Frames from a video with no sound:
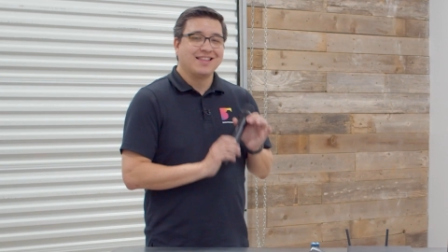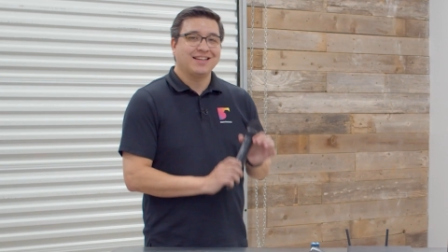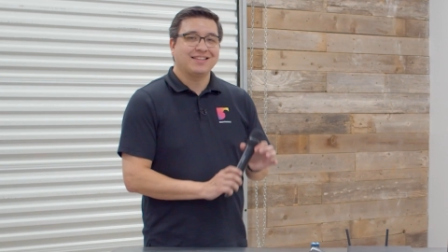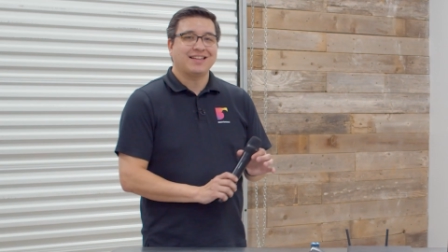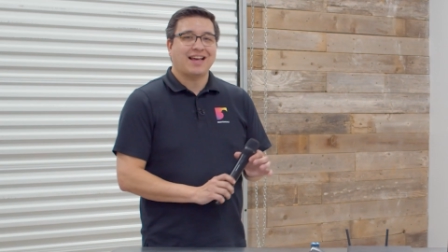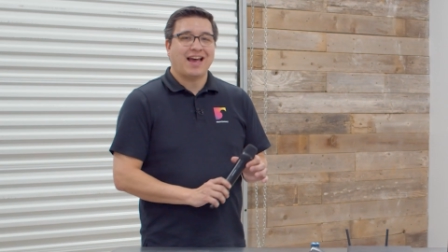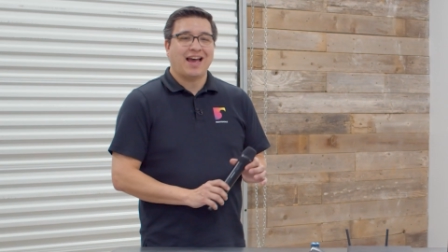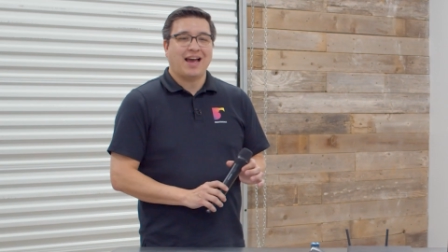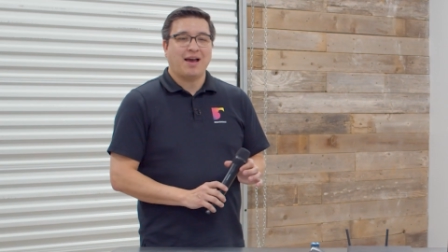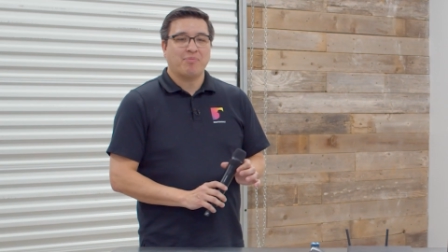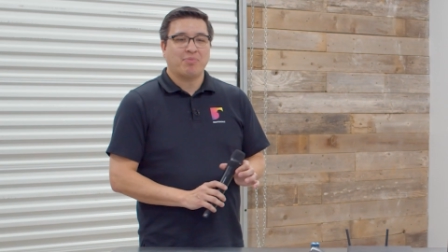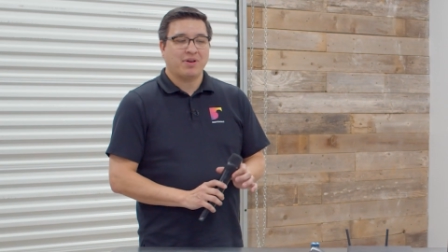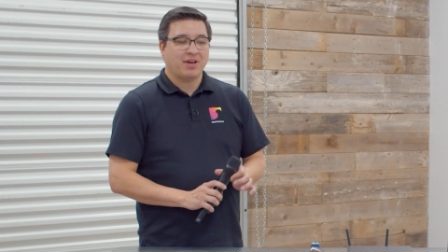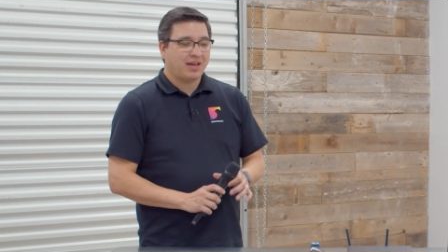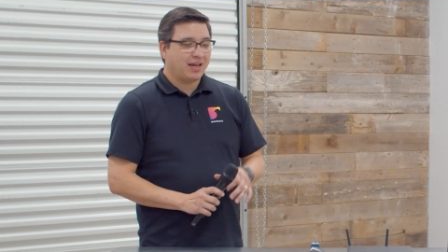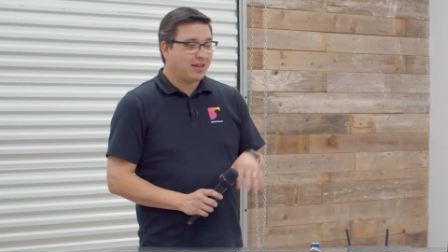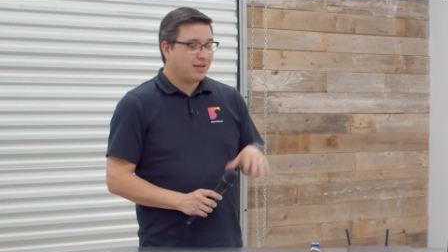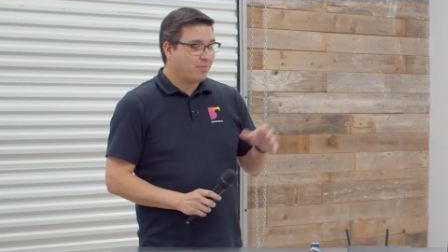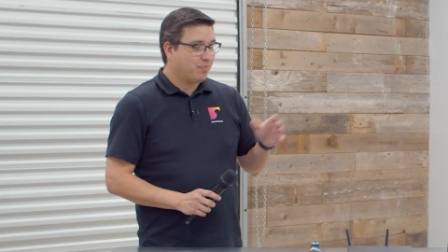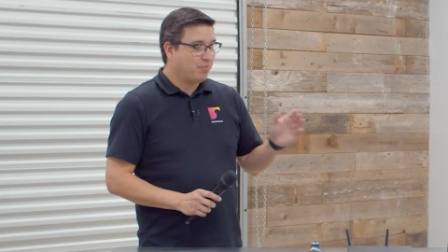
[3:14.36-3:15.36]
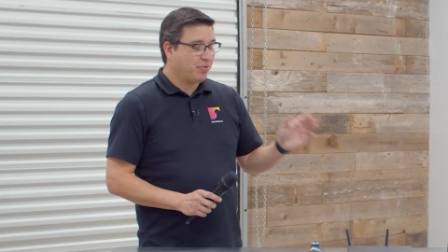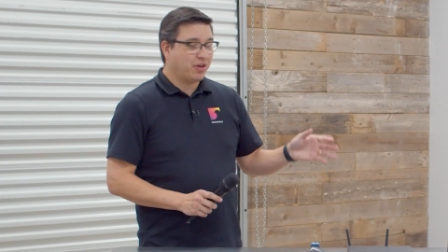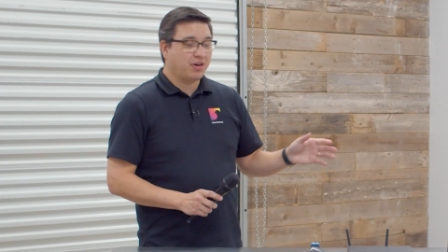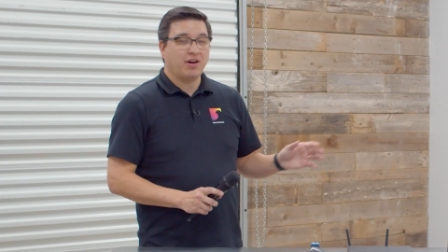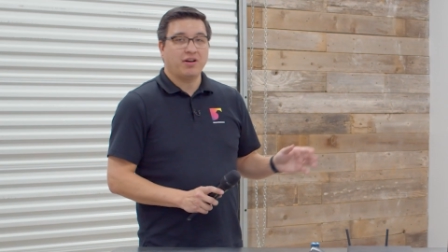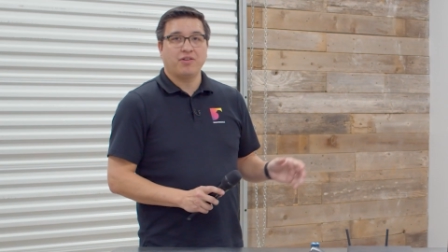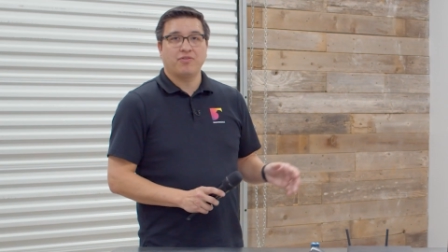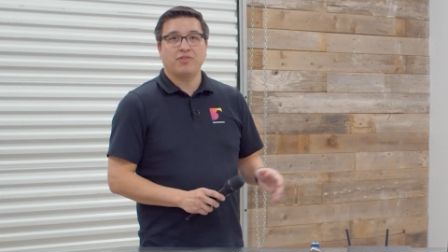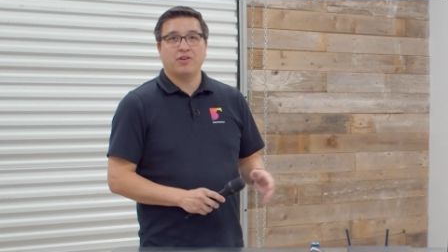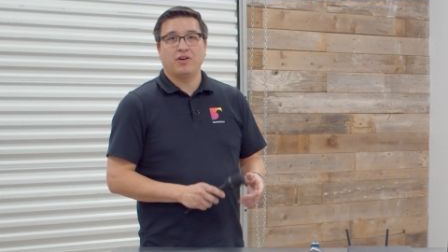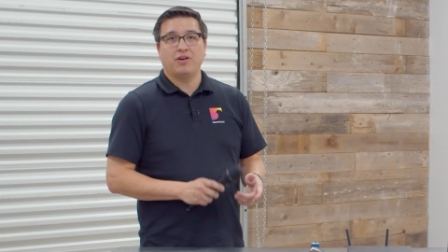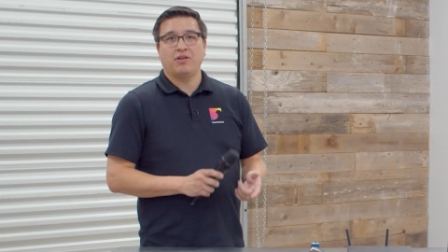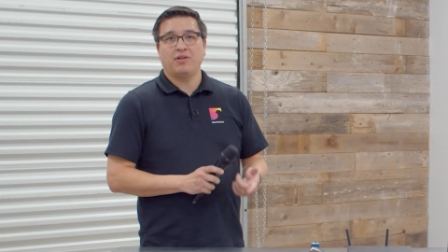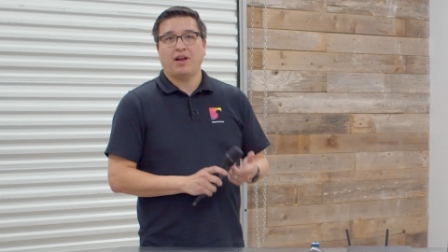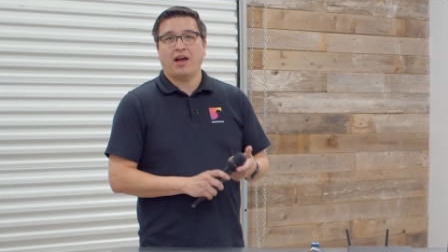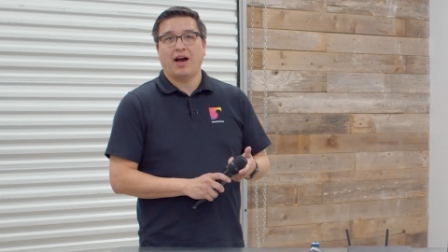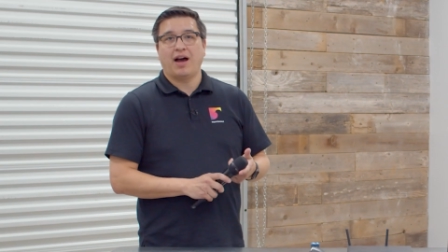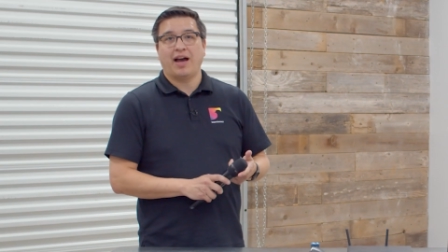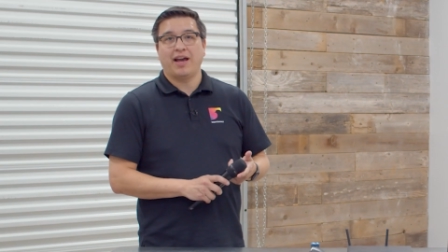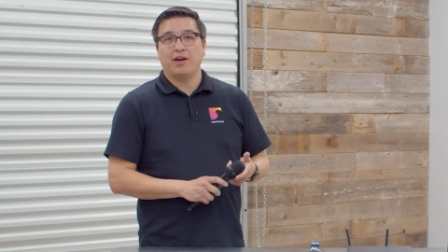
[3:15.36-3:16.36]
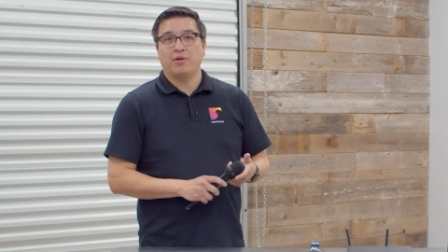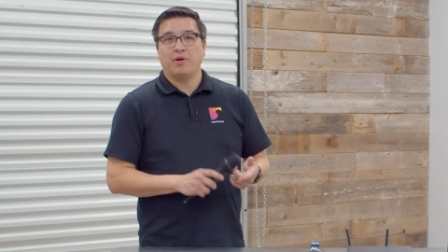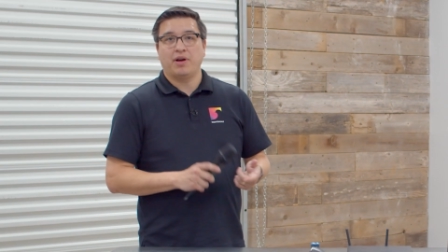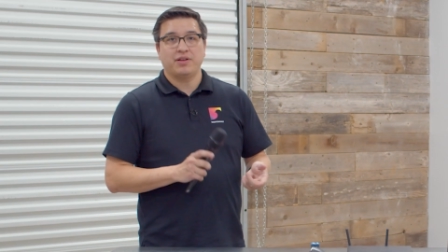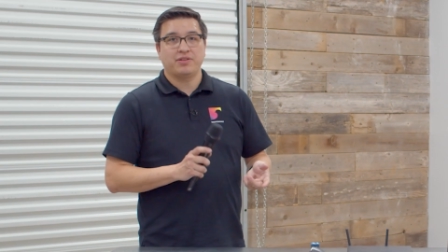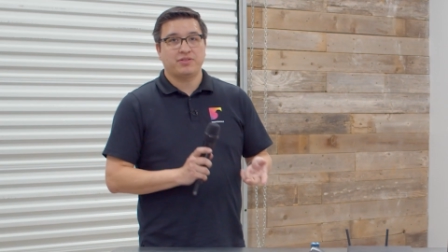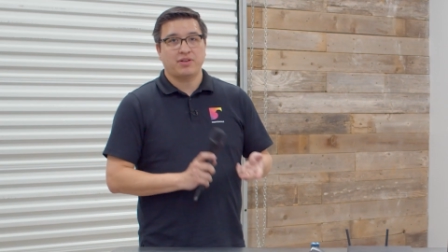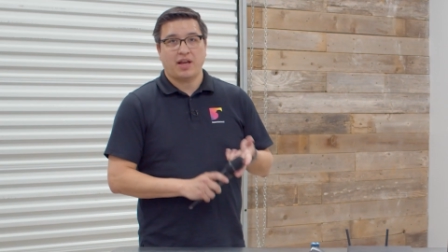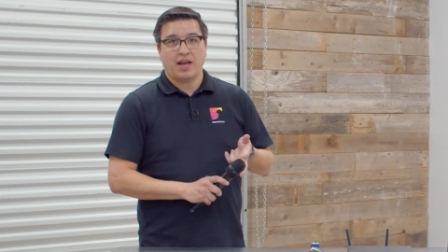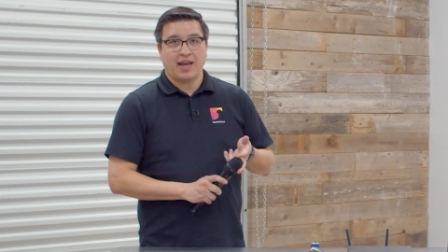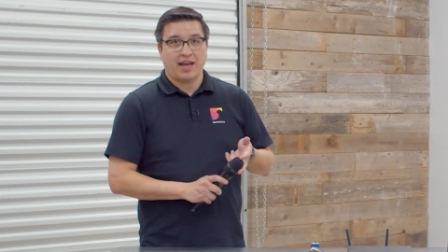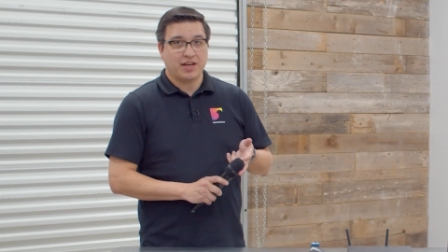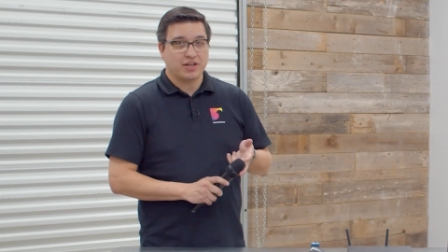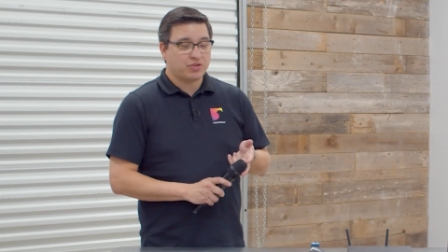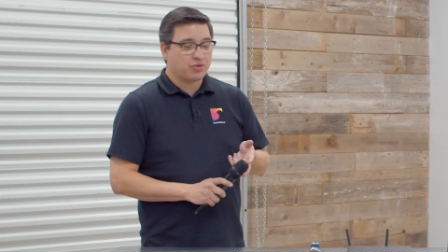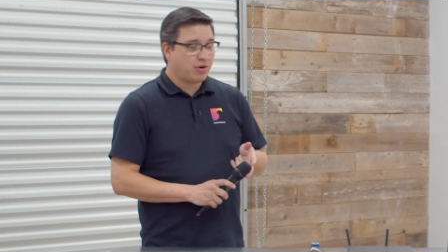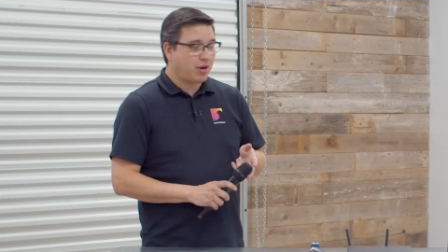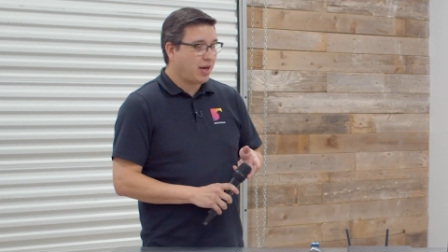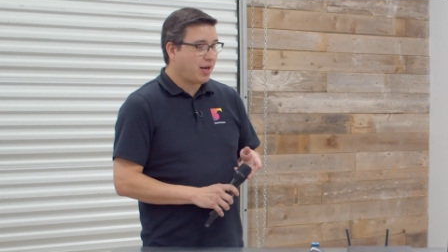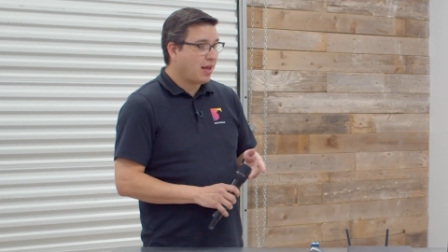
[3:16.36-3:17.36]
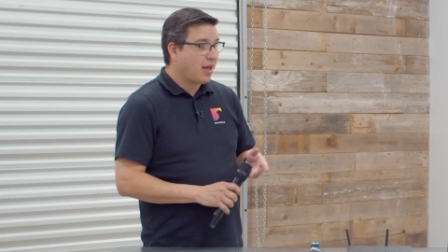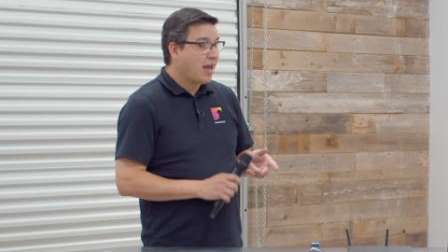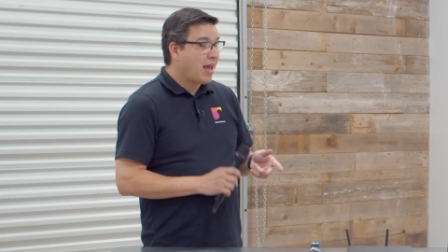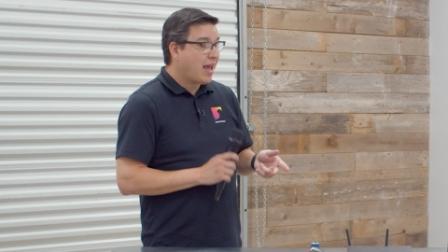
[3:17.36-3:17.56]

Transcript: This app, put it on your phone, iOS, Android,